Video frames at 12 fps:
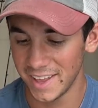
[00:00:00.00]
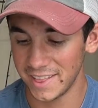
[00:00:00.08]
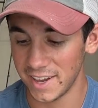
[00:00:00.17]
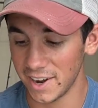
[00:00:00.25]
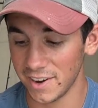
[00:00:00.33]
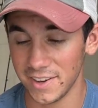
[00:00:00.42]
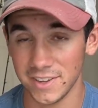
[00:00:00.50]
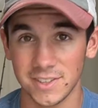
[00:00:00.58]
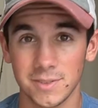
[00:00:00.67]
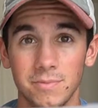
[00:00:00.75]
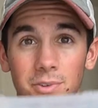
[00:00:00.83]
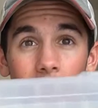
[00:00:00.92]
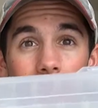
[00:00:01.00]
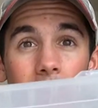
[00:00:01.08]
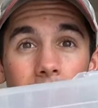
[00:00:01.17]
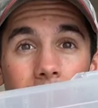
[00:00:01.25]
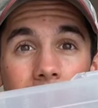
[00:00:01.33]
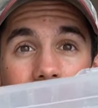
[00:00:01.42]
There is some
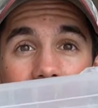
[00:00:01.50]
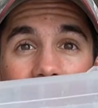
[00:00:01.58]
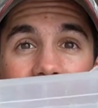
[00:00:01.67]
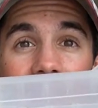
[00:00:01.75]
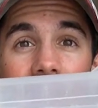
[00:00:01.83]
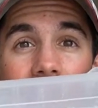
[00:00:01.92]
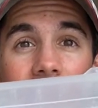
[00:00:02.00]
vertical jigs down